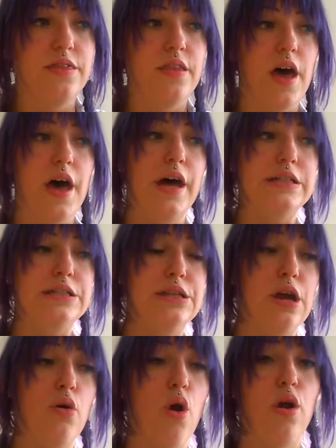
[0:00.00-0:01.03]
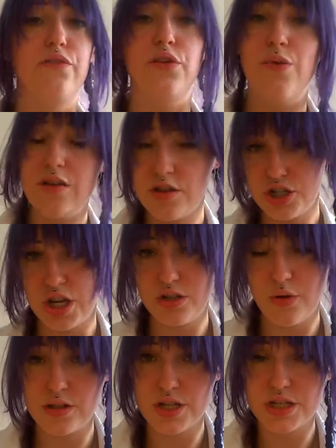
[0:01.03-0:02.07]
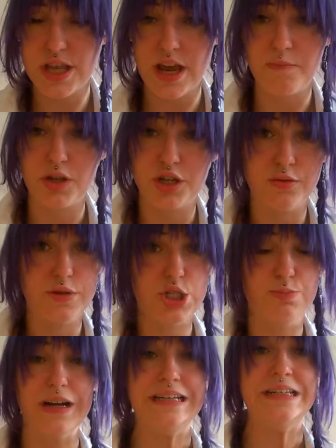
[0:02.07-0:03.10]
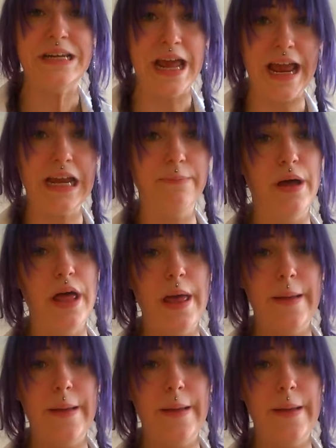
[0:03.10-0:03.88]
And there are a few other shadow hunters that I'm not going to mention by name,